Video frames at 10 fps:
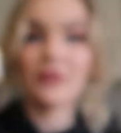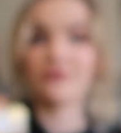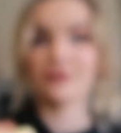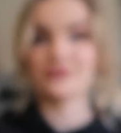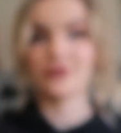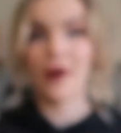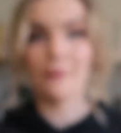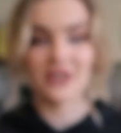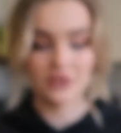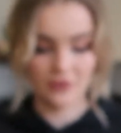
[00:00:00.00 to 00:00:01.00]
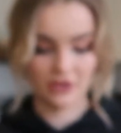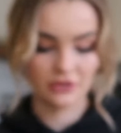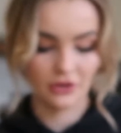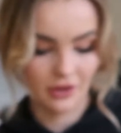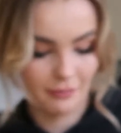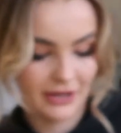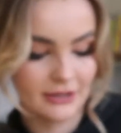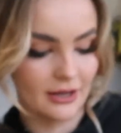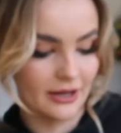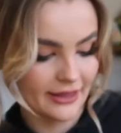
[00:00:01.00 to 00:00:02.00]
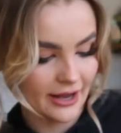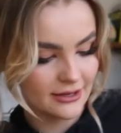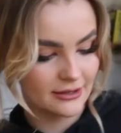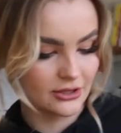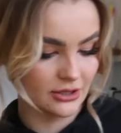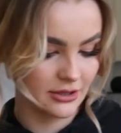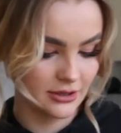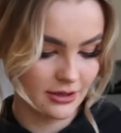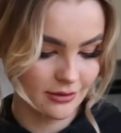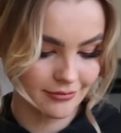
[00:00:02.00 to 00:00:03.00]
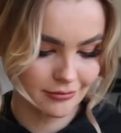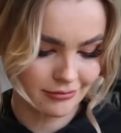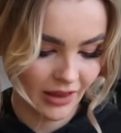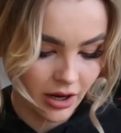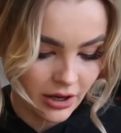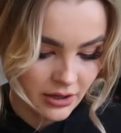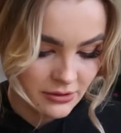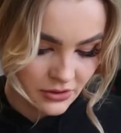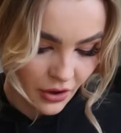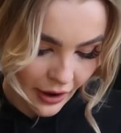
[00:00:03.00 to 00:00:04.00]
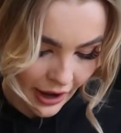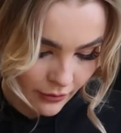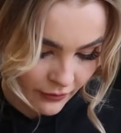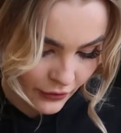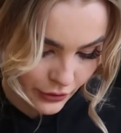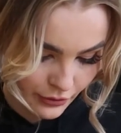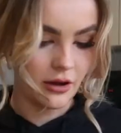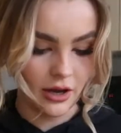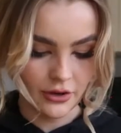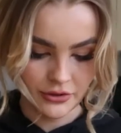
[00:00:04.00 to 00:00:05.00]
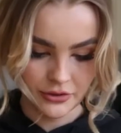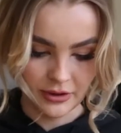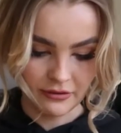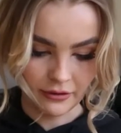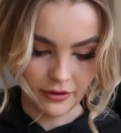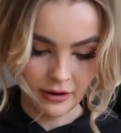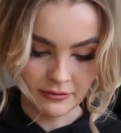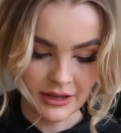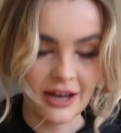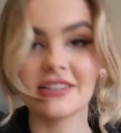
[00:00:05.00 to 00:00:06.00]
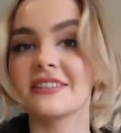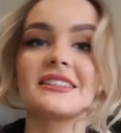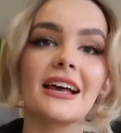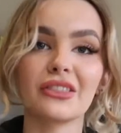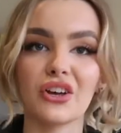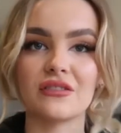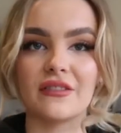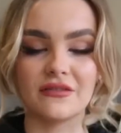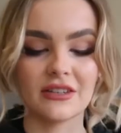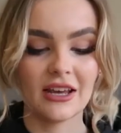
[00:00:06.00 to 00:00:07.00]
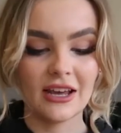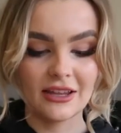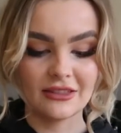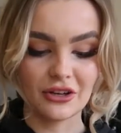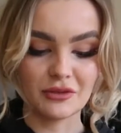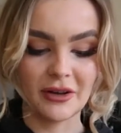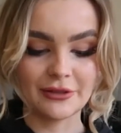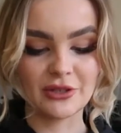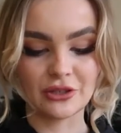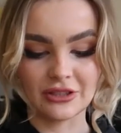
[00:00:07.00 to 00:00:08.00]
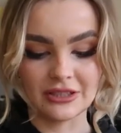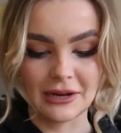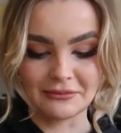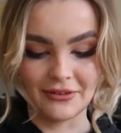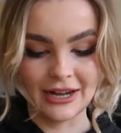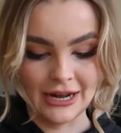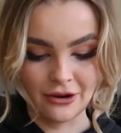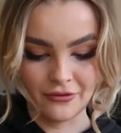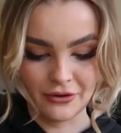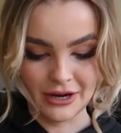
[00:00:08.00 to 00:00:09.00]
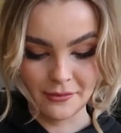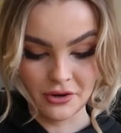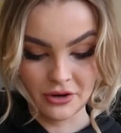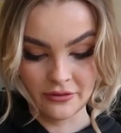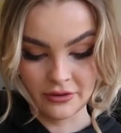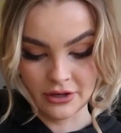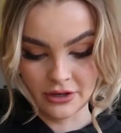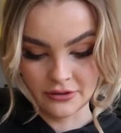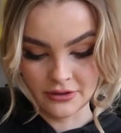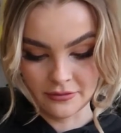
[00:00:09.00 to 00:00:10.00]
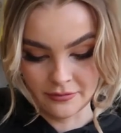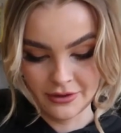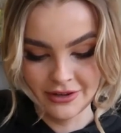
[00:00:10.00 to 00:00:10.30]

the 50-gram measurements on the butter, that is just so helpful. 125 grams. I just said those measurements on the side are really helpful, and I'm not even going to use them.